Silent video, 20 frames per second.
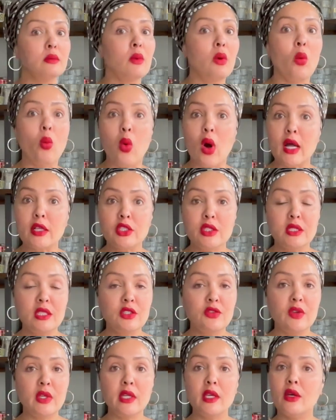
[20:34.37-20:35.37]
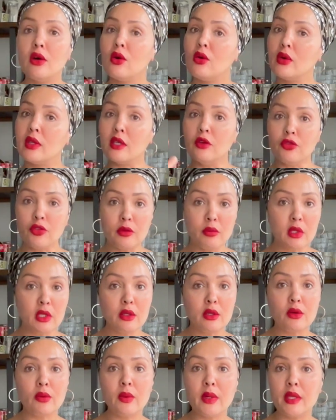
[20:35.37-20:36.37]
Watch this video, get
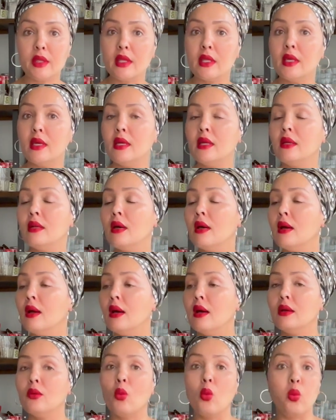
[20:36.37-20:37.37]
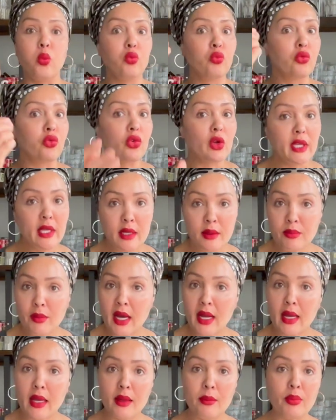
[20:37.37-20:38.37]
familiar with it, read
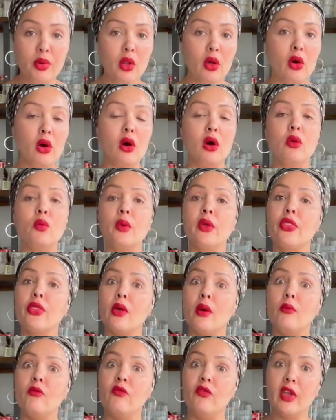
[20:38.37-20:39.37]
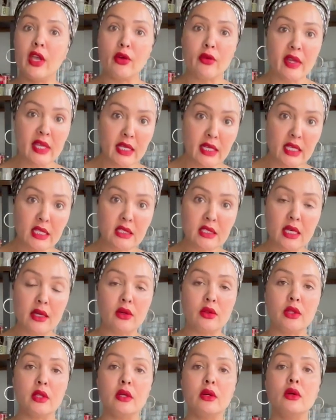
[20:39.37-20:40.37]
my blog with very
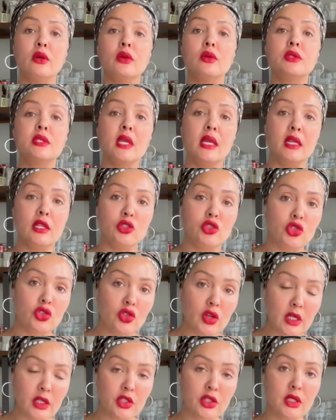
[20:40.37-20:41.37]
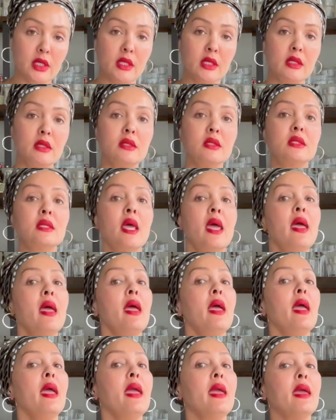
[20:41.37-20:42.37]
detailed notes and instructions,
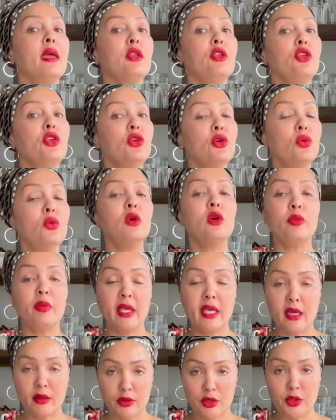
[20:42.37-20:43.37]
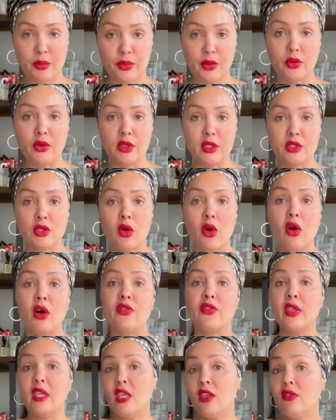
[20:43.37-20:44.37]
and you will be able to pull this
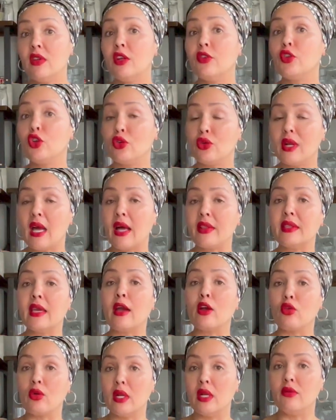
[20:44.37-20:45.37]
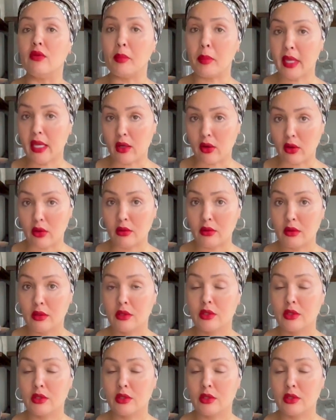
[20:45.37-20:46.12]
off even if you're not that great of a baker.